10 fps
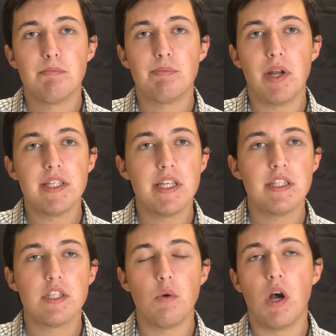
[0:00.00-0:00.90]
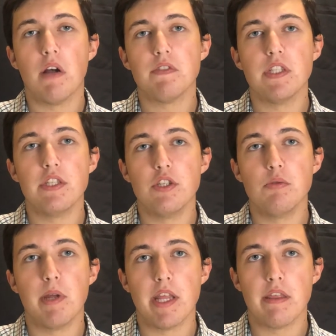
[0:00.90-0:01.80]
Presidents don't often do
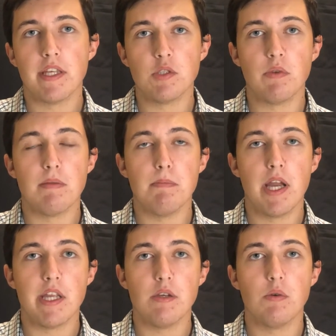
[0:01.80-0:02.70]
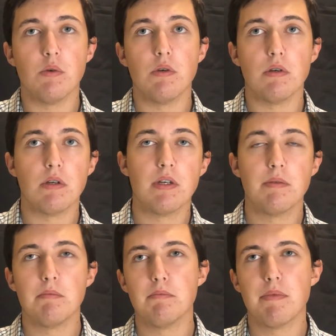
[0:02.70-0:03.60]
many things with money or
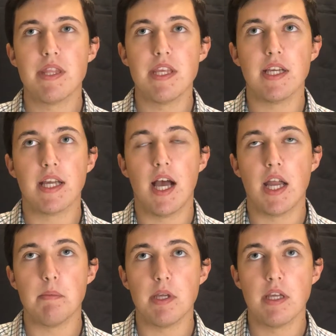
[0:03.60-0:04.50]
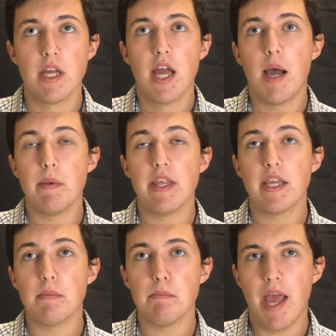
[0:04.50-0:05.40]
the economy. I mean, they
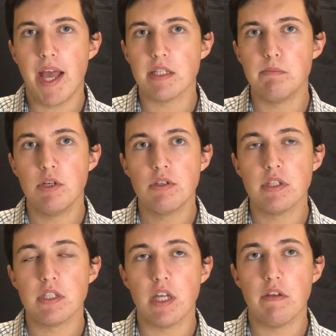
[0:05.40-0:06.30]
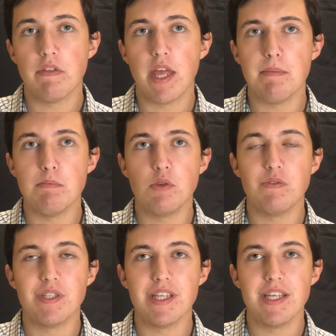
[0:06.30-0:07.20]
can pass bills and stuff that
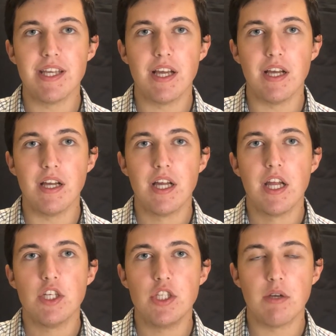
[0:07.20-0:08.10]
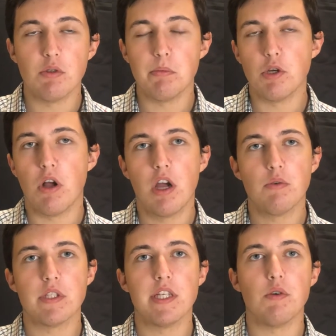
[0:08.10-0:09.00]
moves the general
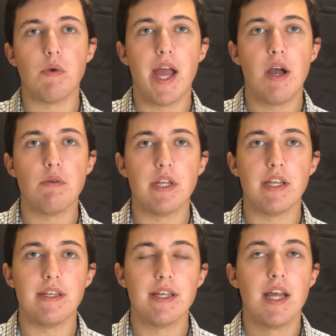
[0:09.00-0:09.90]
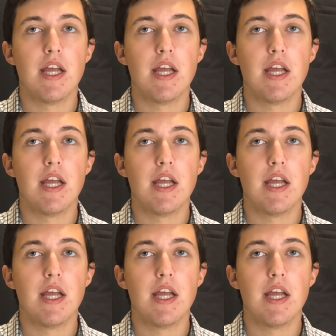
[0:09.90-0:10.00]
bureaucracy around and